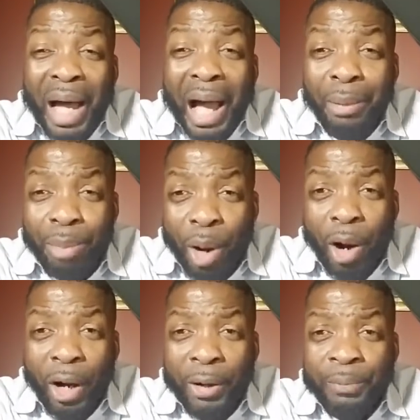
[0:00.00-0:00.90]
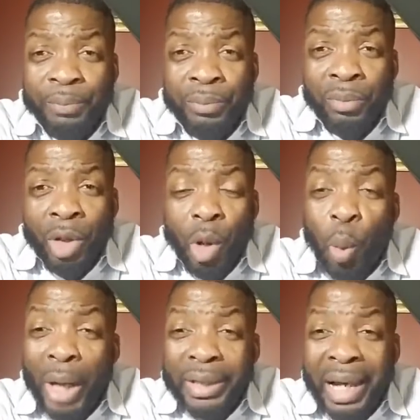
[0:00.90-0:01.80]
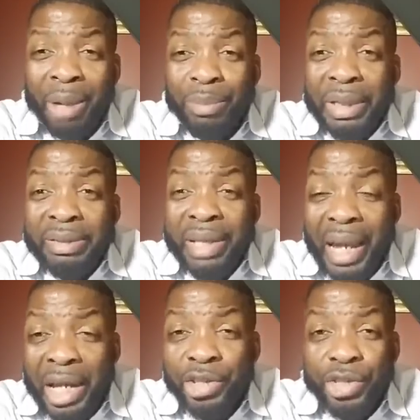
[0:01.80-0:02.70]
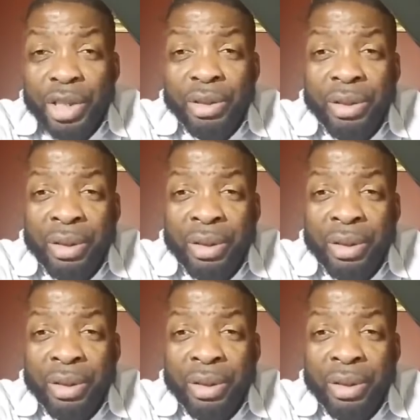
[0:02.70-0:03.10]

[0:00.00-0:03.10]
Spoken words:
Ibar. Quadam means ancient.